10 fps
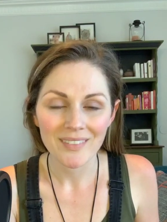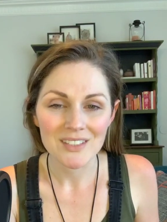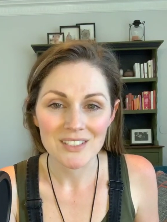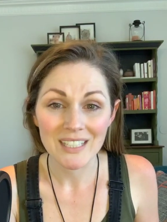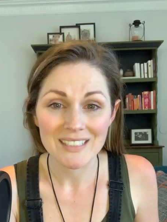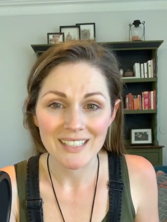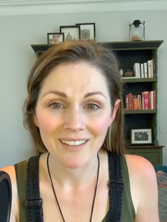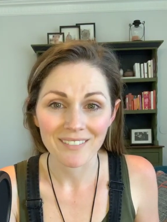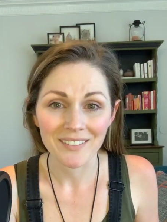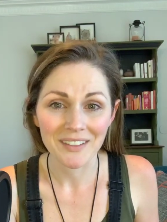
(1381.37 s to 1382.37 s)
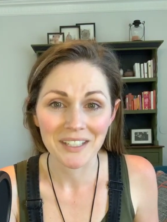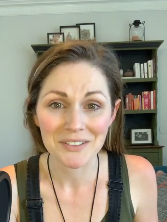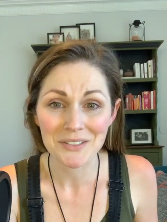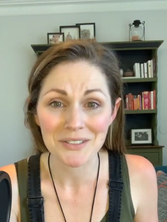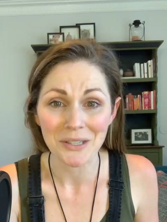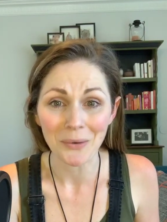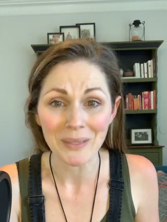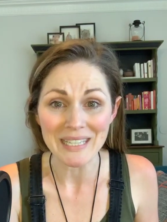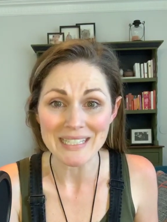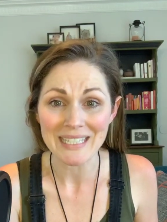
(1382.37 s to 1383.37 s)
just because I feel like it's so
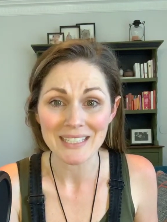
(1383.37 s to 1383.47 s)
easy and